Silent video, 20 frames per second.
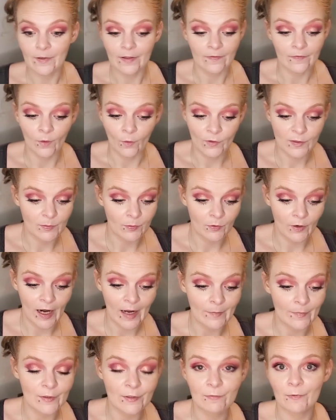Those
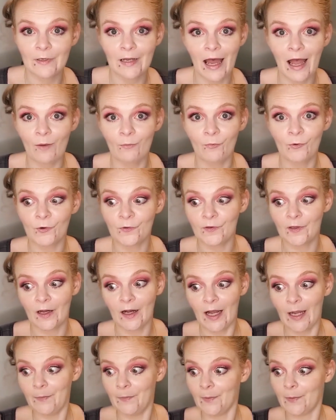primers were not worth the
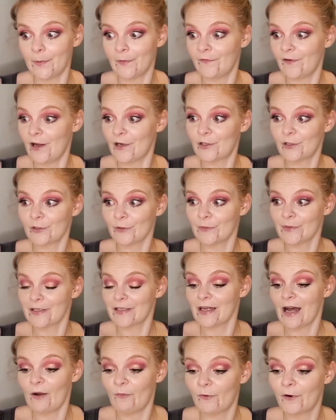hype. The Porefessional was
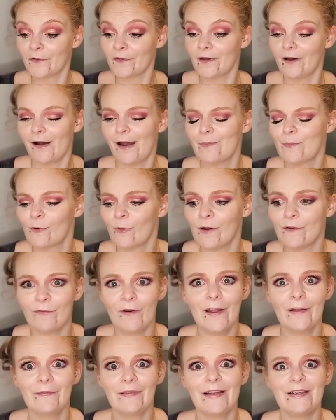not worth the hype. Quite
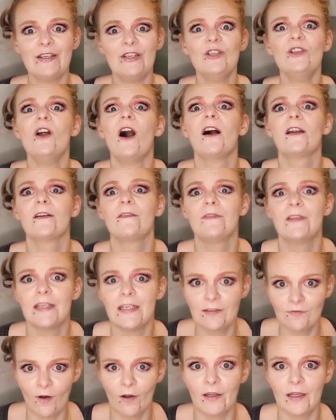frankly, none of
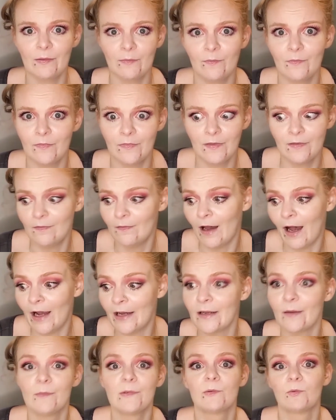these fucking
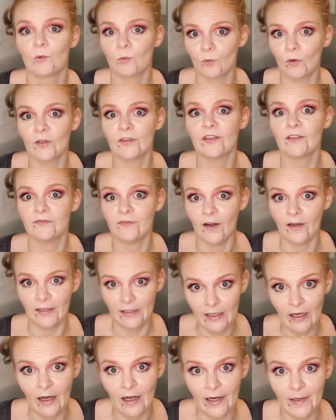items were worth the
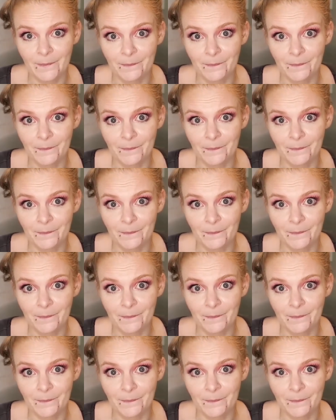fucking hype.